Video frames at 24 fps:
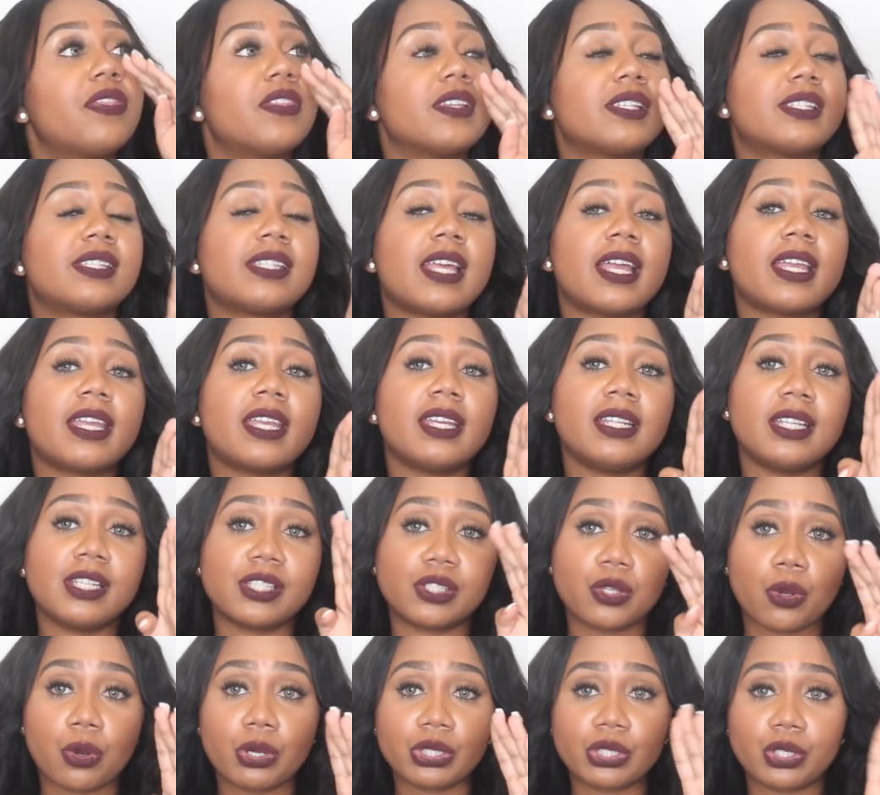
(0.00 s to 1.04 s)
The second
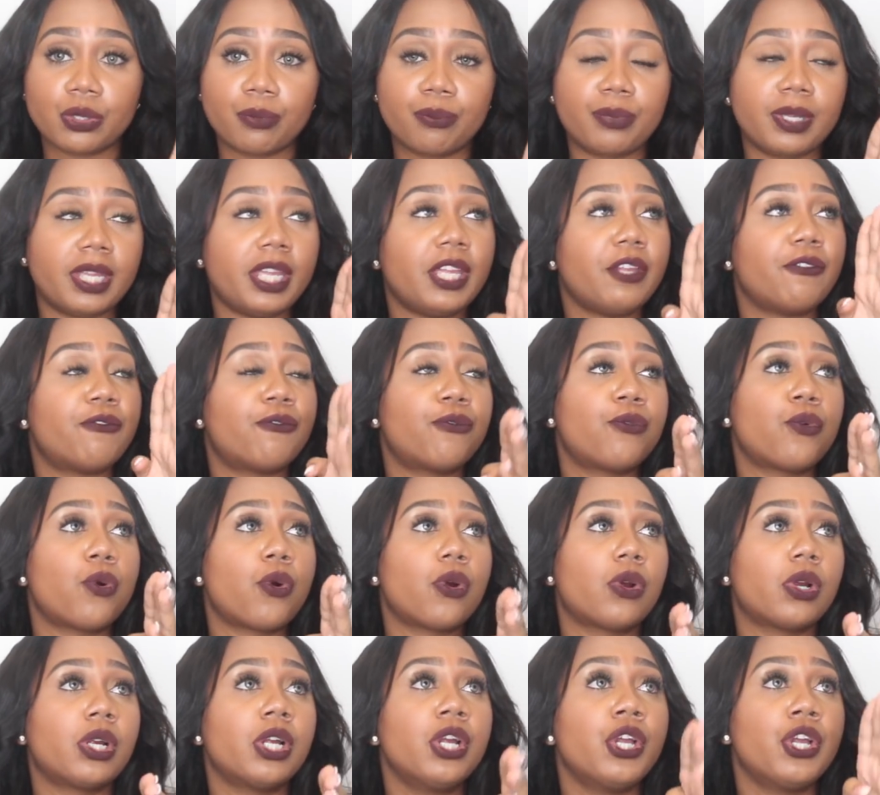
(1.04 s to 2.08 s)
is going to be
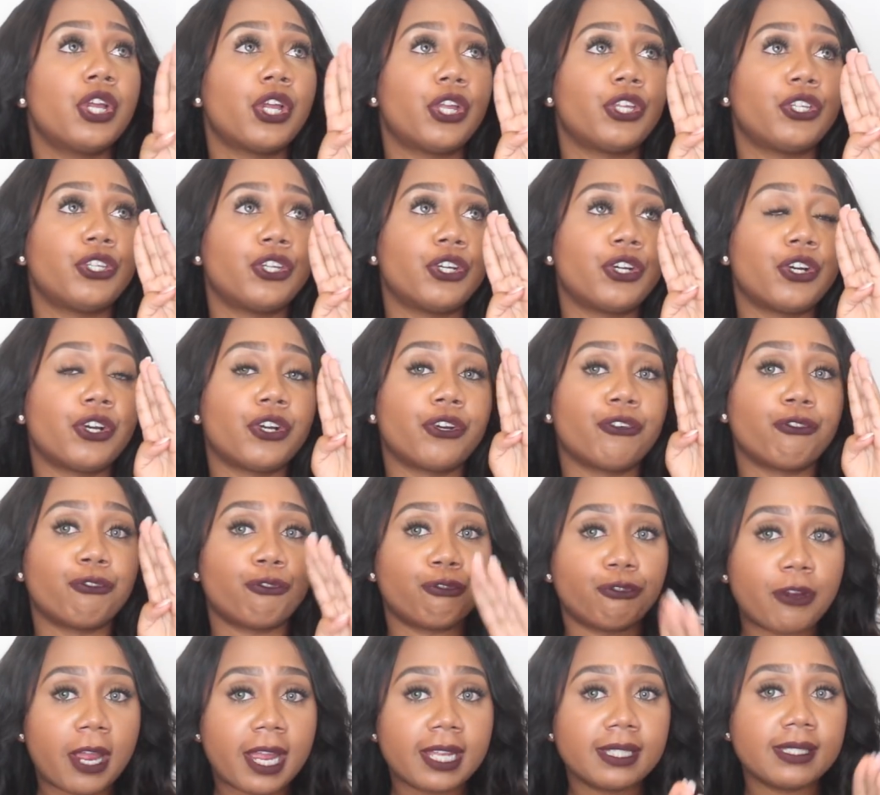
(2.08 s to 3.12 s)
for
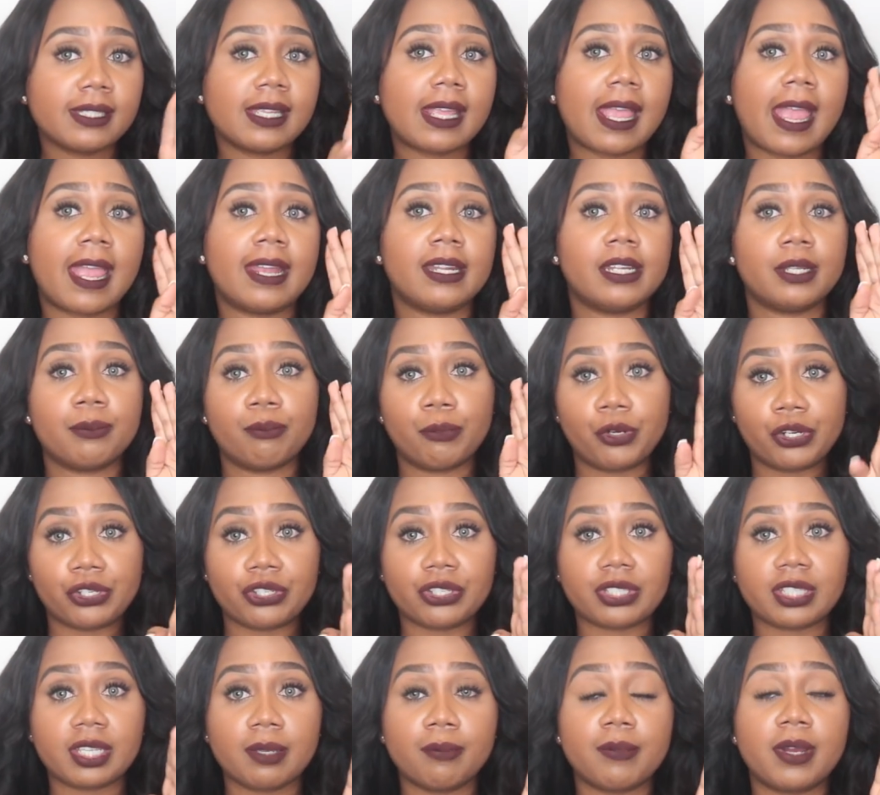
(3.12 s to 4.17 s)
your rent and
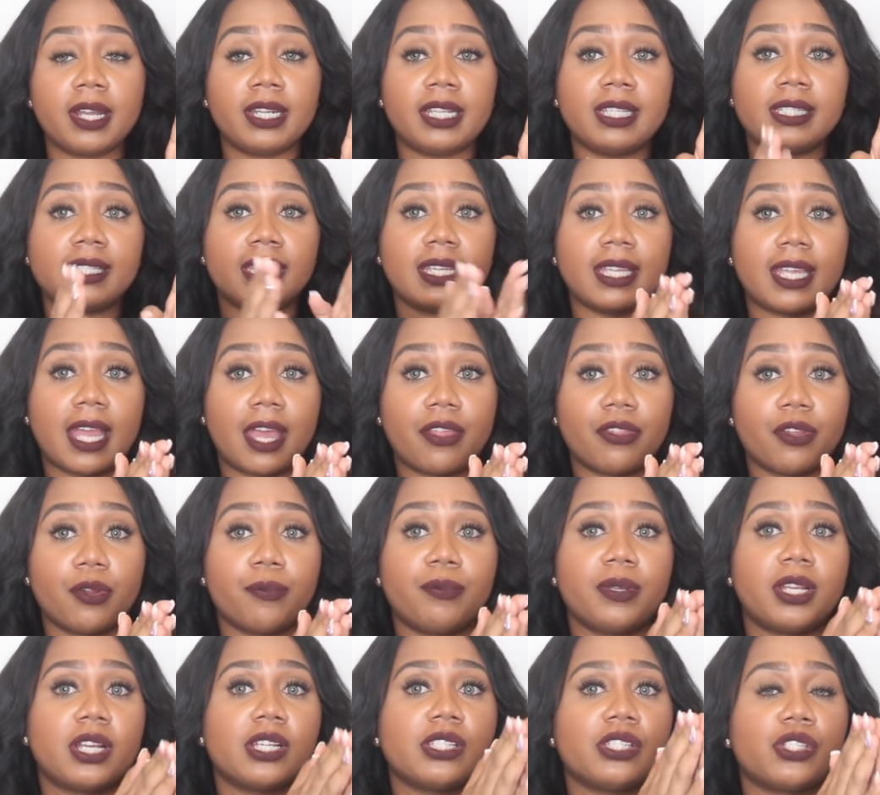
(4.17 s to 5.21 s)
emergency money
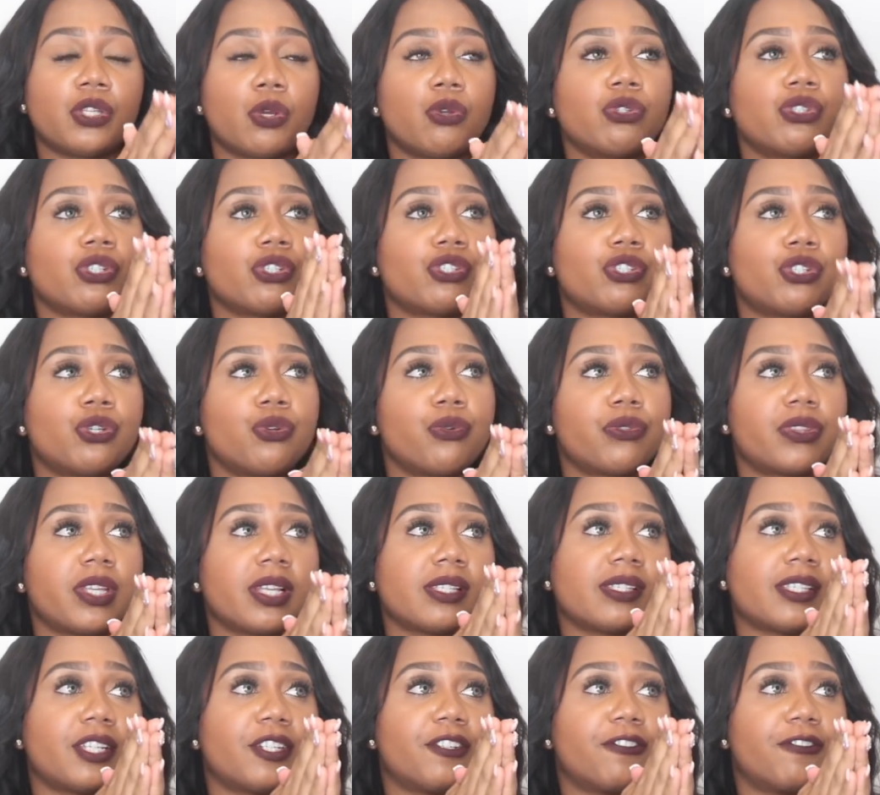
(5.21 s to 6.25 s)
together because those are 2
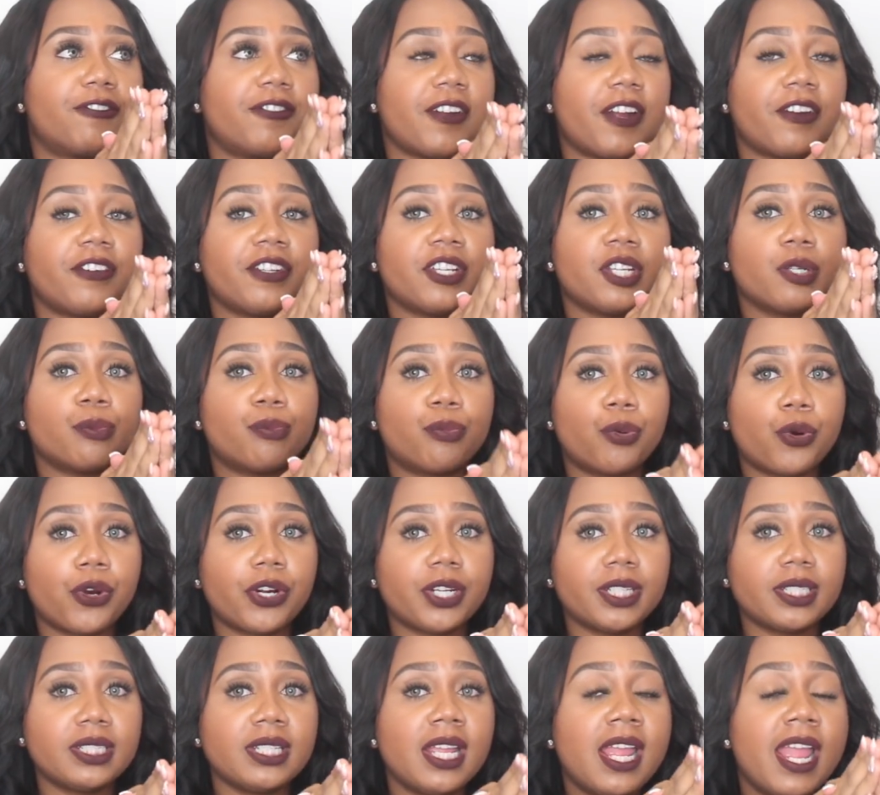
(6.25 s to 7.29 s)
things that are very
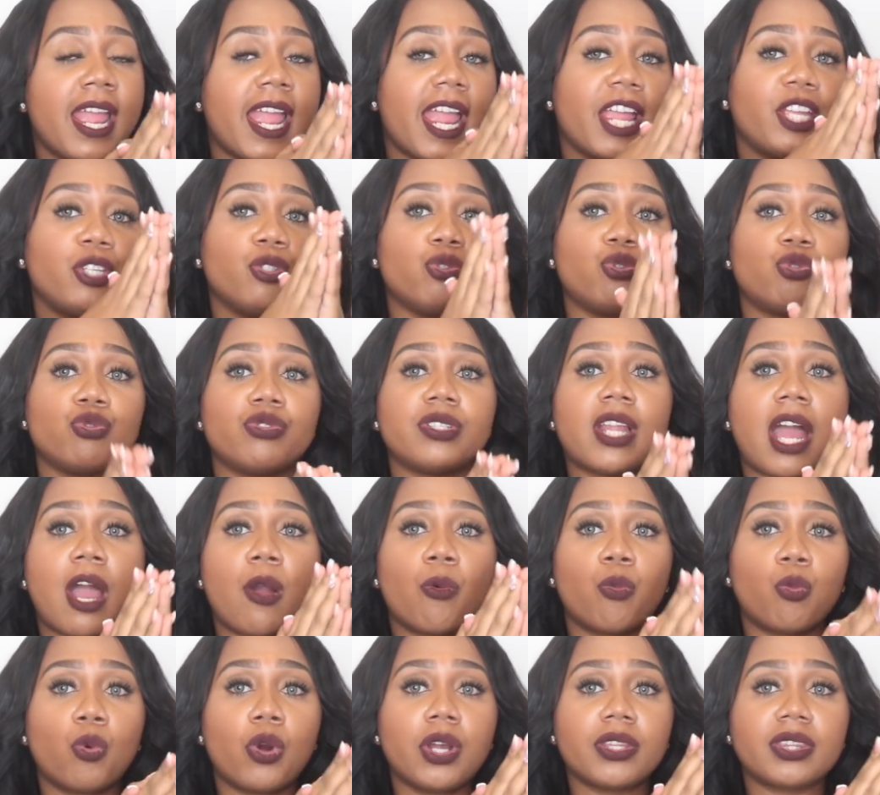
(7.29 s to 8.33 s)
important and you do
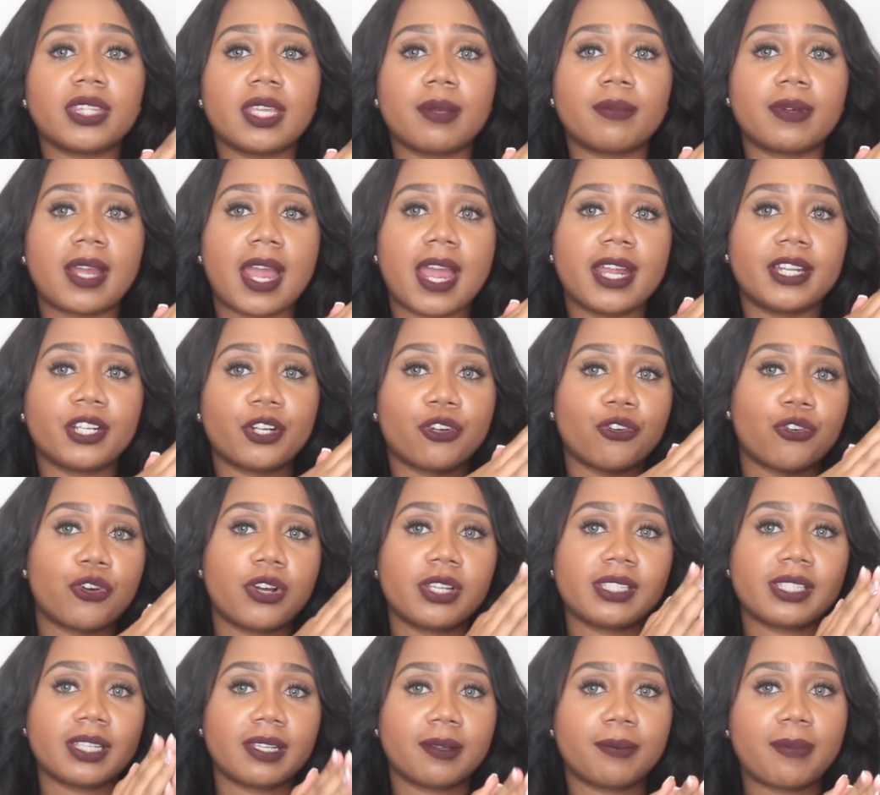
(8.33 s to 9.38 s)
not want them kind of
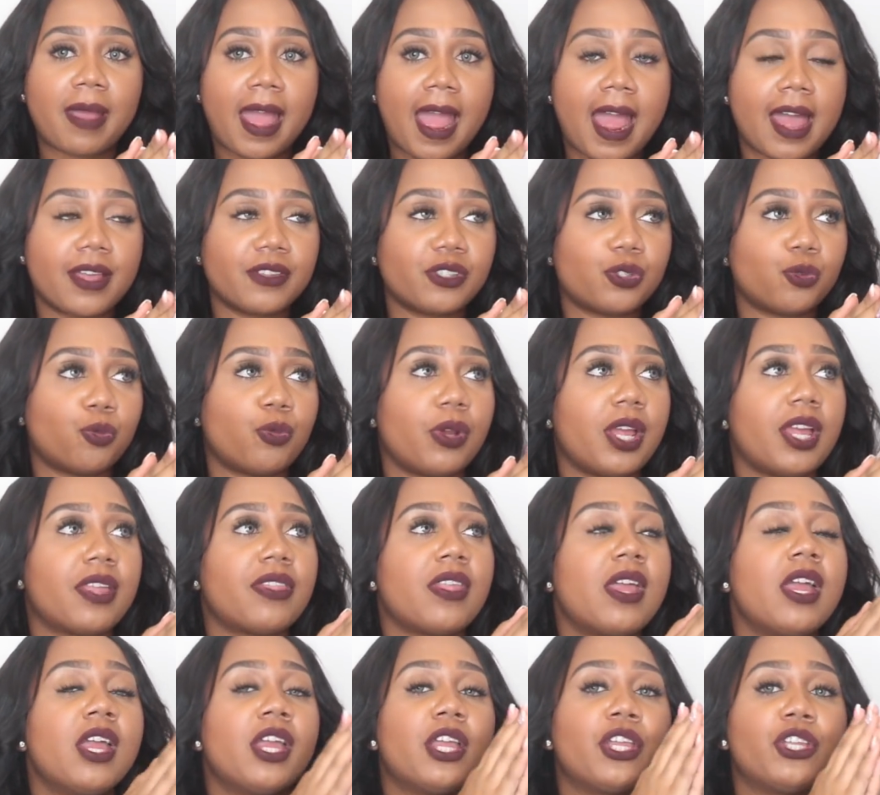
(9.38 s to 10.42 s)
crossing paths
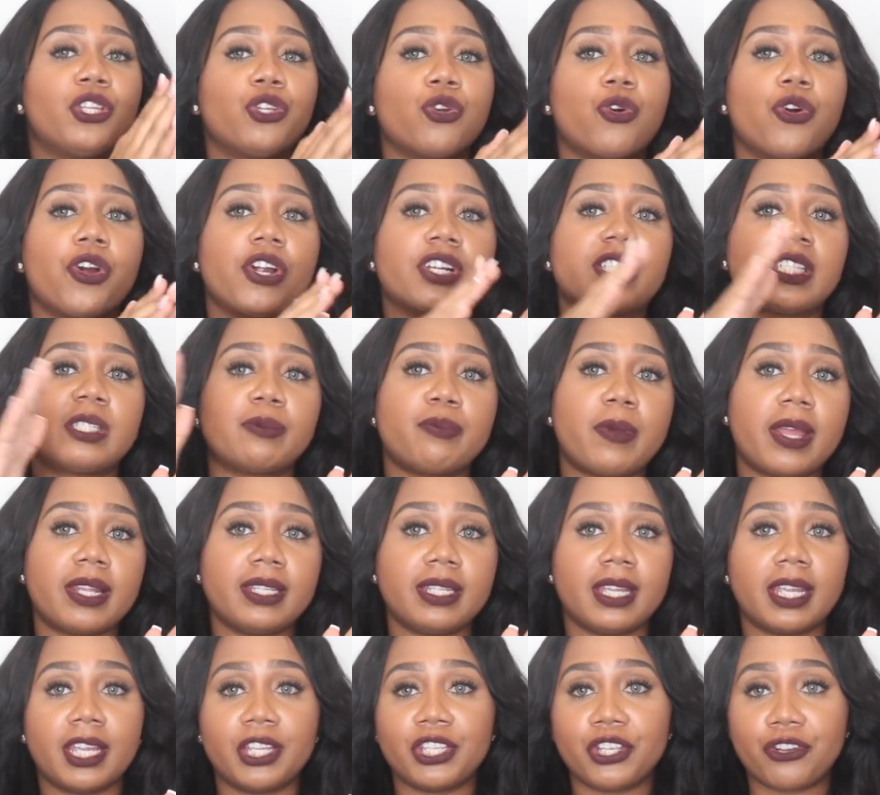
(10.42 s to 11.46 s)
with your
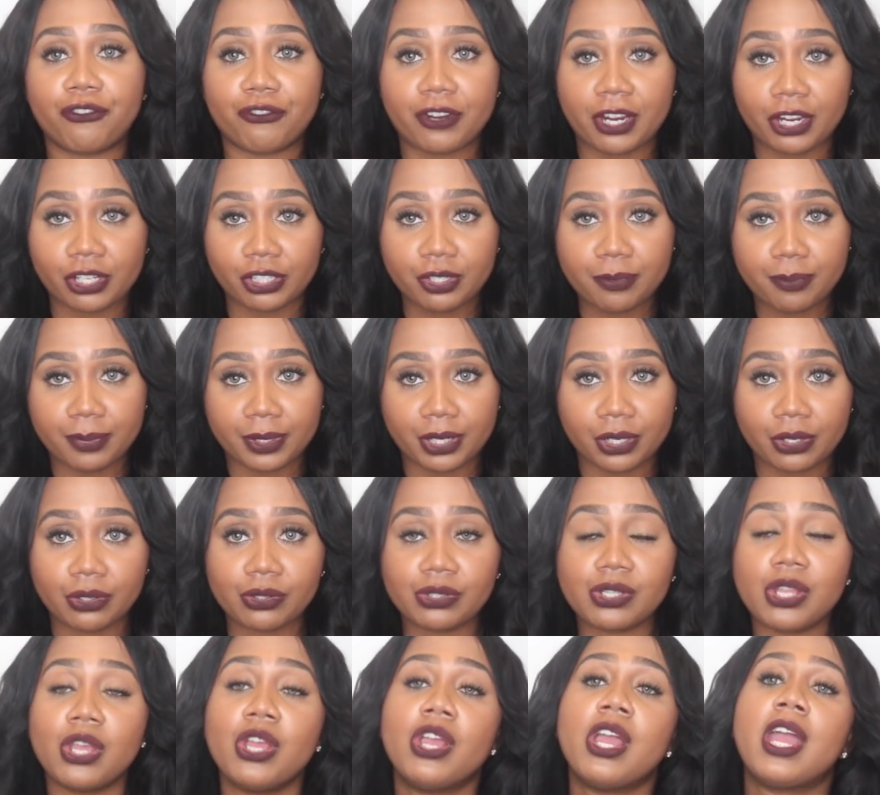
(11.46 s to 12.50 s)
spending and your regular
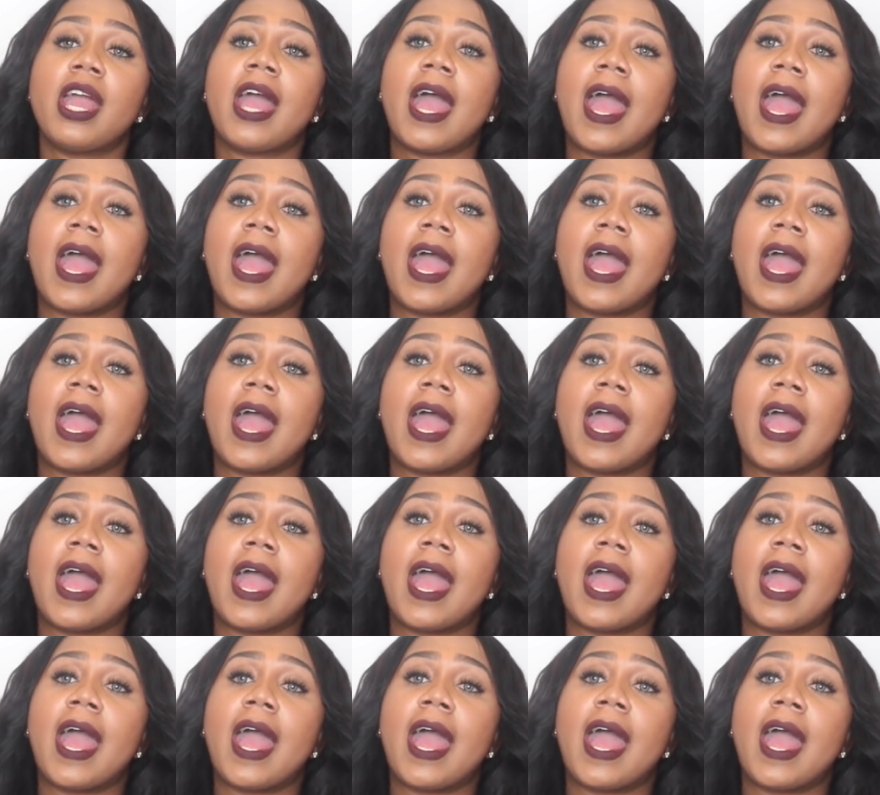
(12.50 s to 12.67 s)
bills.